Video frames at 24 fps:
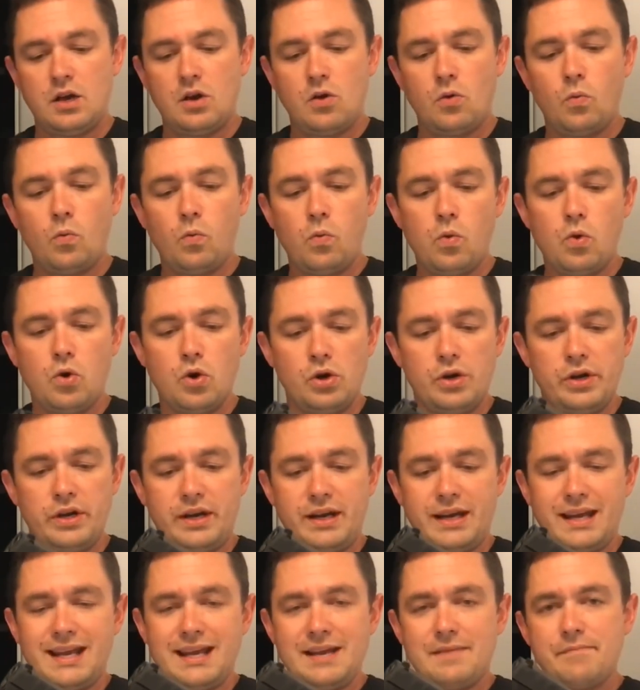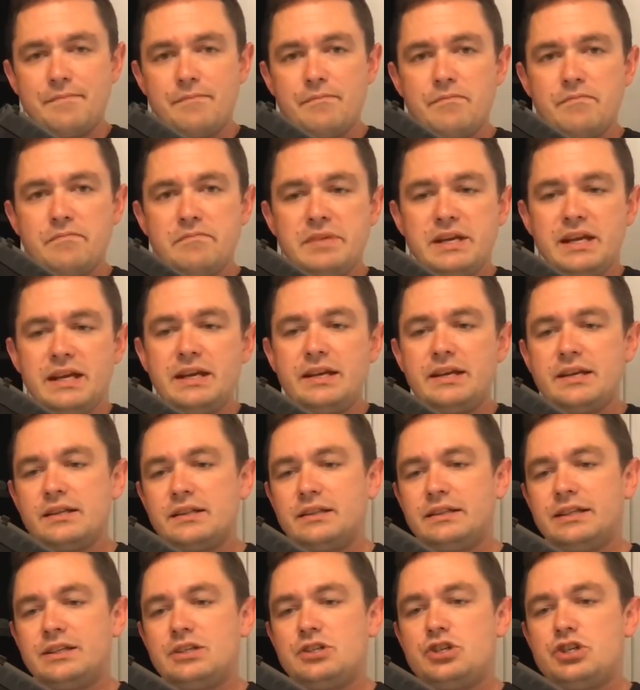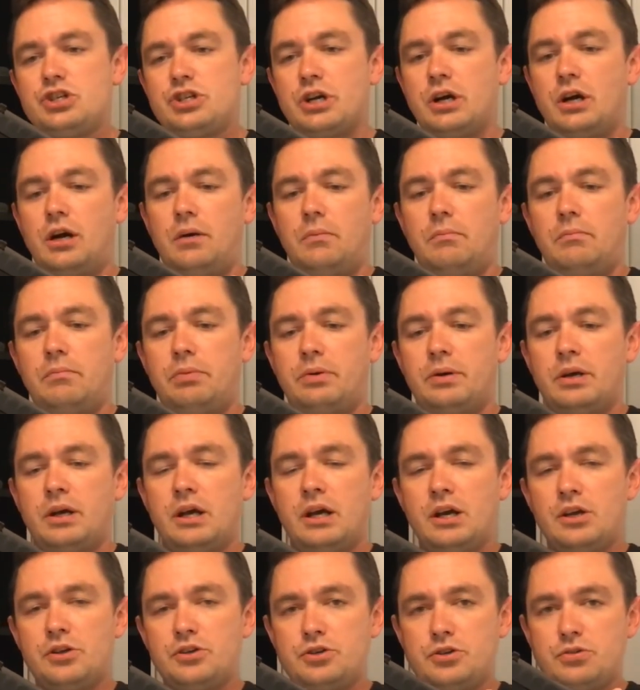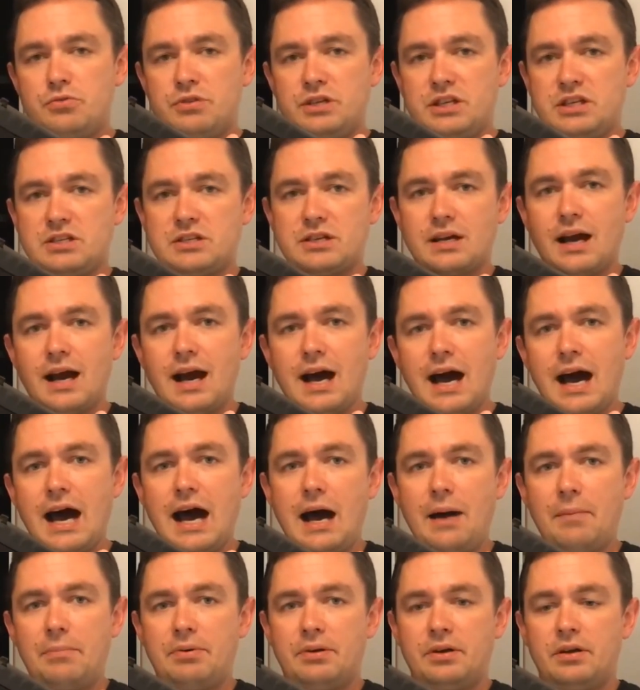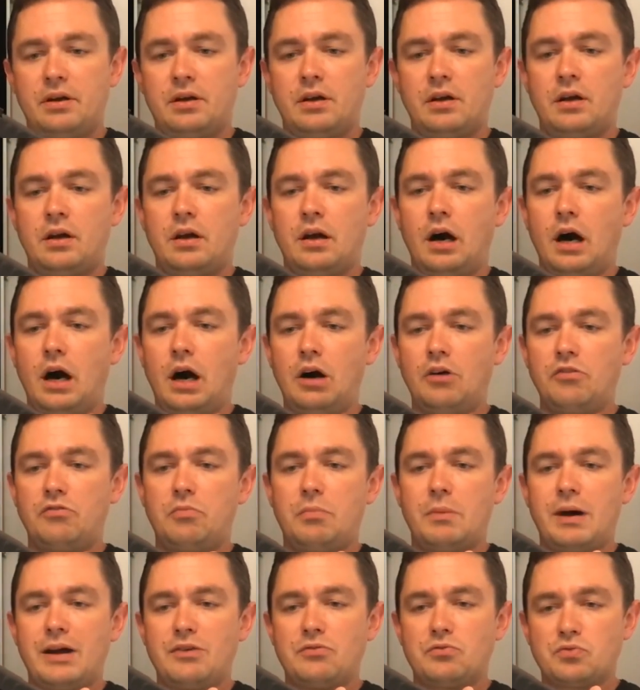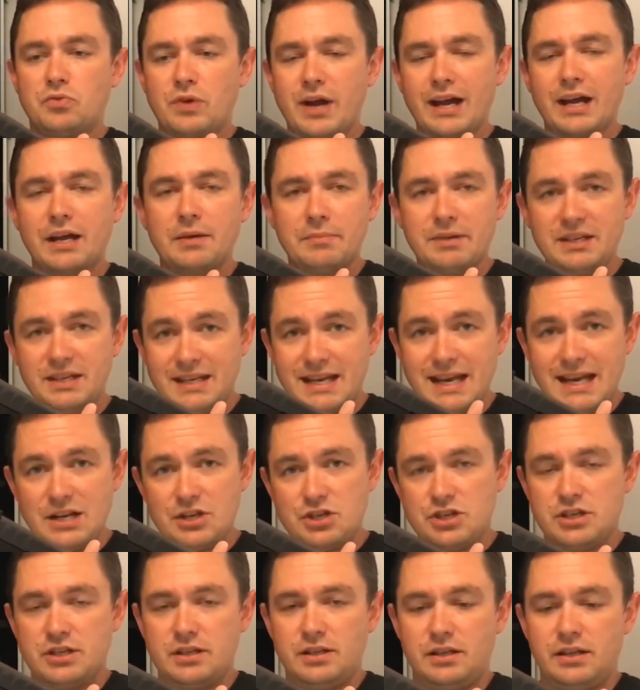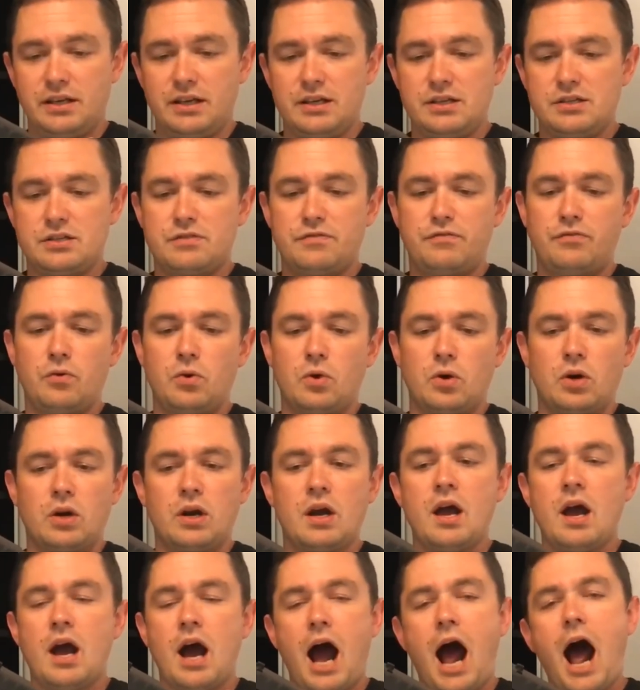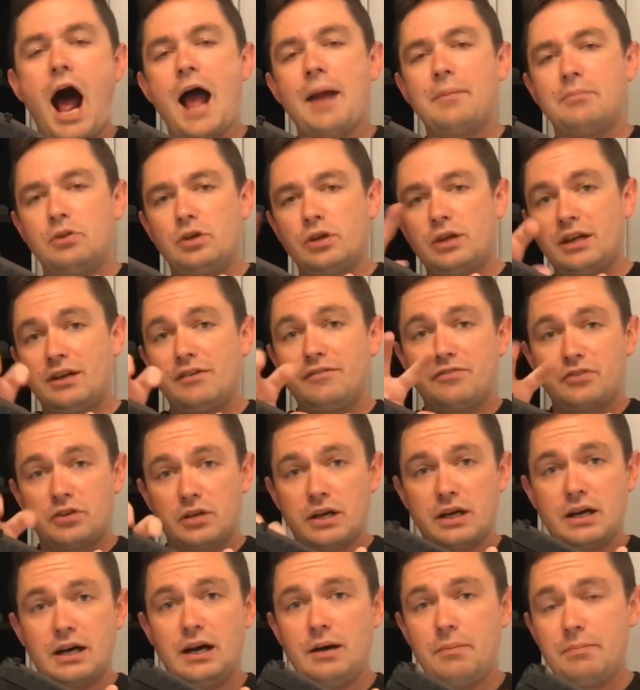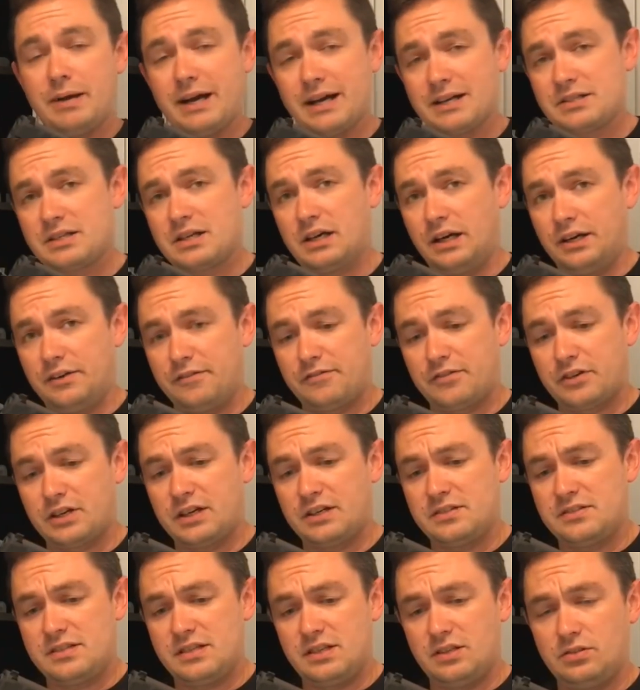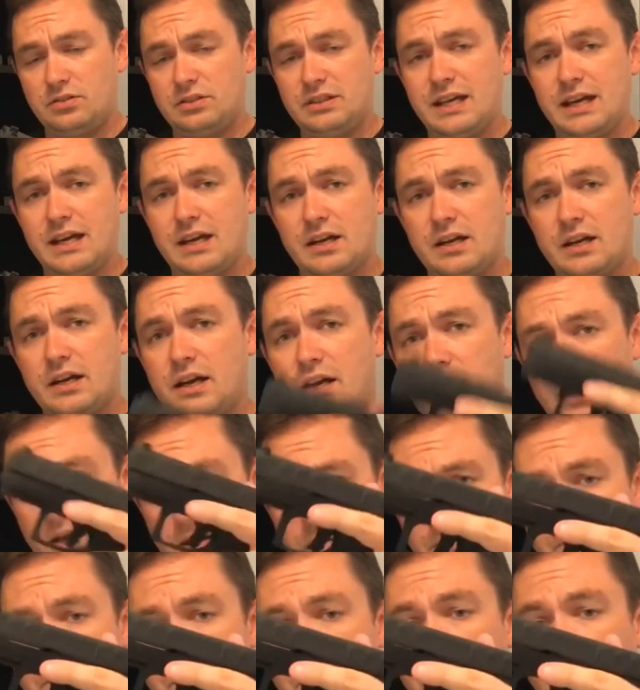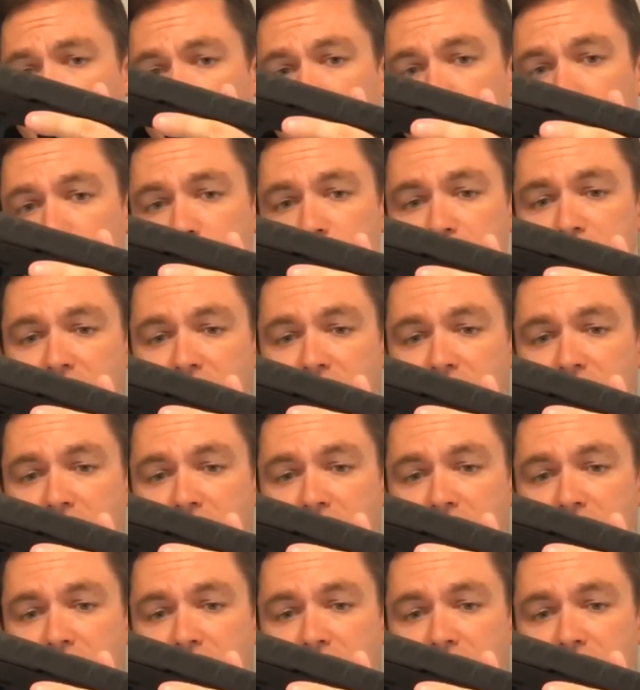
would immediately jump to the top of my recommendation list for I'm looking for a compact gun for concealed carry. Boom.